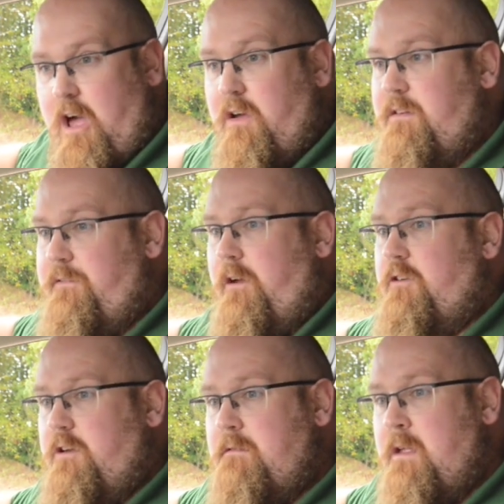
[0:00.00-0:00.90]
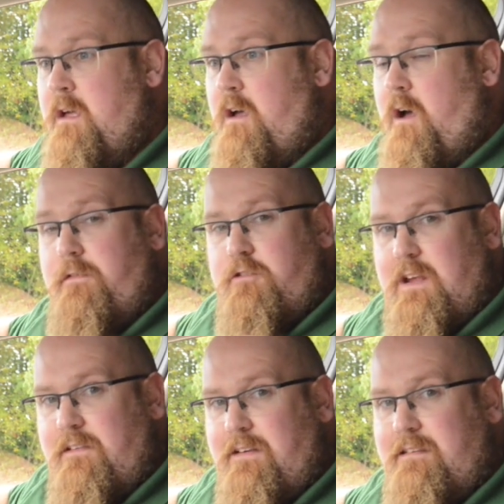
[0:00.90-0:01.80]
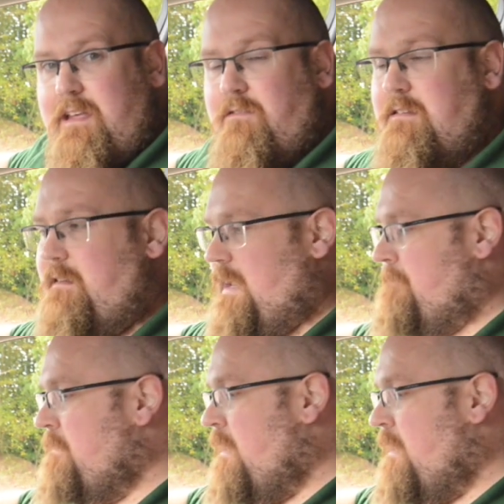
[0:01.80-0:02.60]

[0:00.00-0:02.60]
ICE version of the GV70.